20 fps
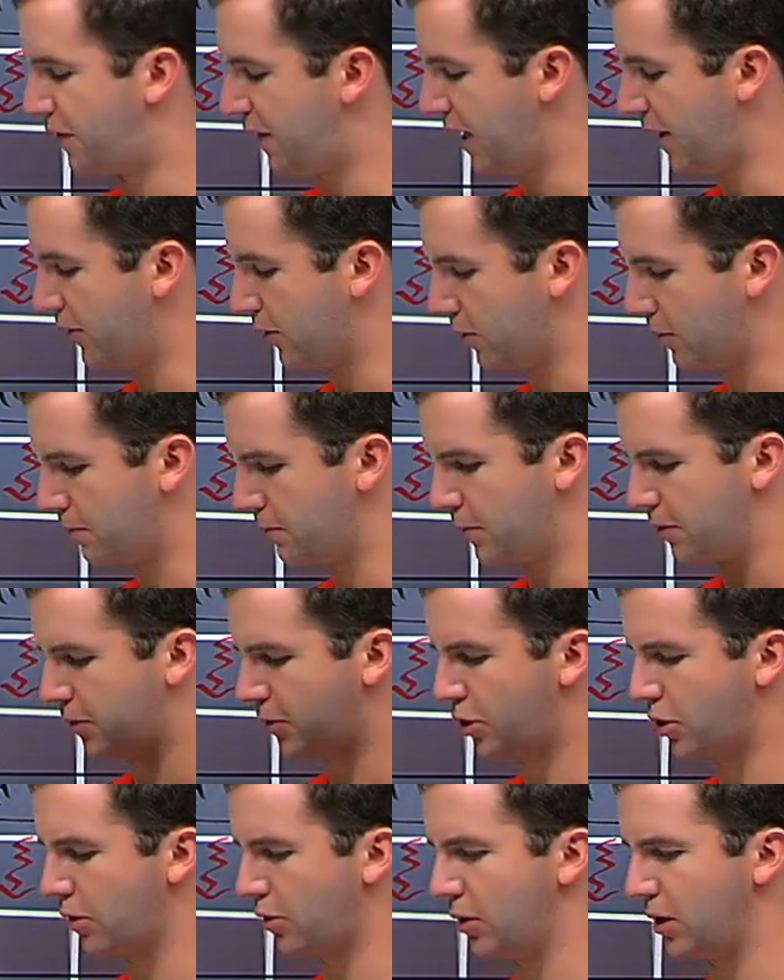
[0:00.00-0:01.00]
favor.
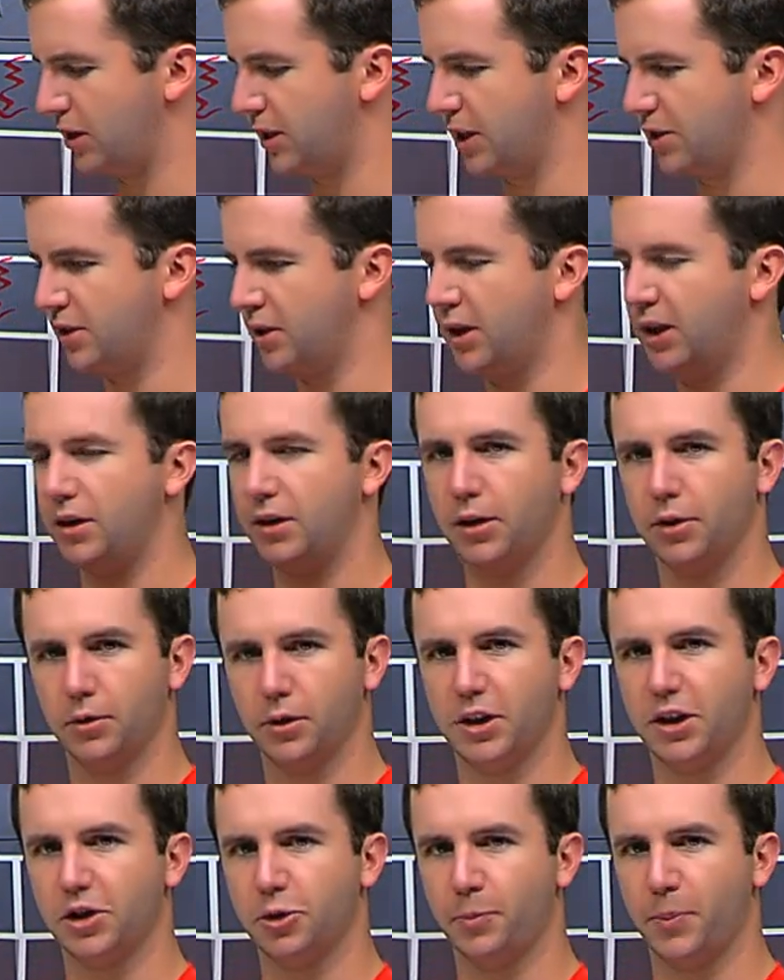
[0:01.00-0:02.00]
Soderling doesn't hit
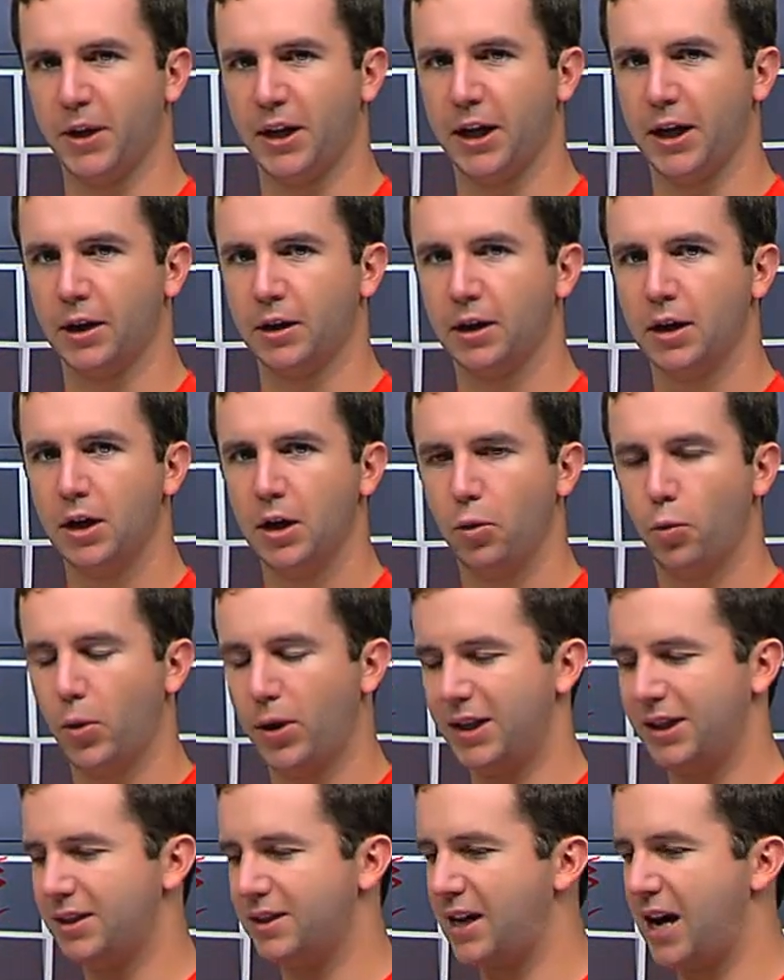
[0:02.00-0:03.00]
nearly as big
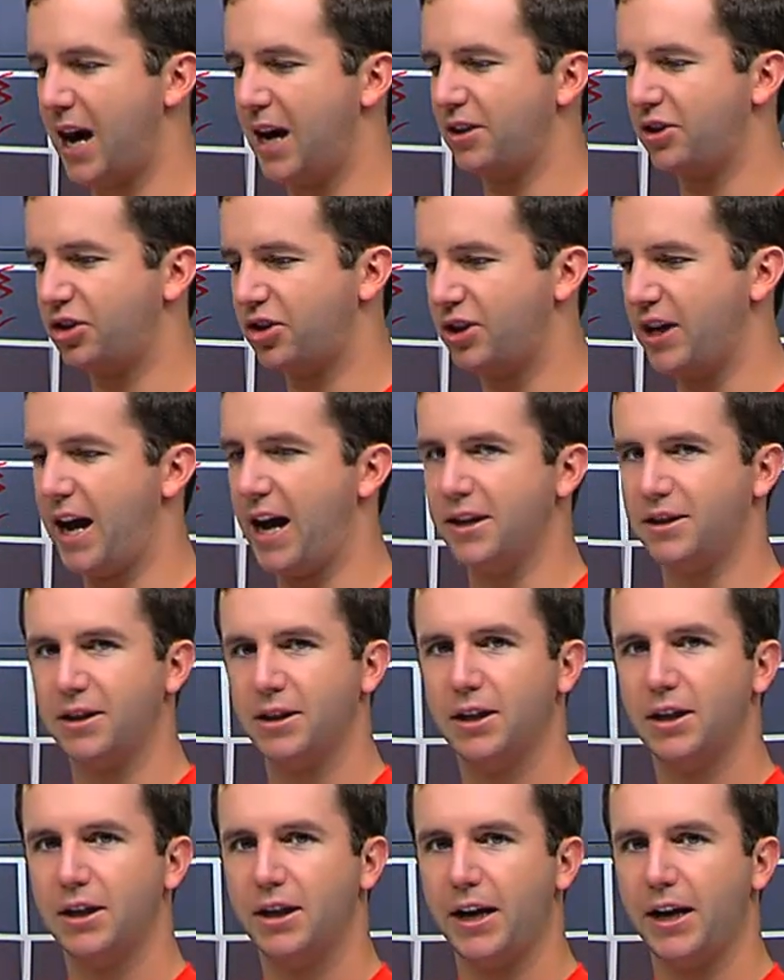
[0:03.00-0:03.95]
when he's not set,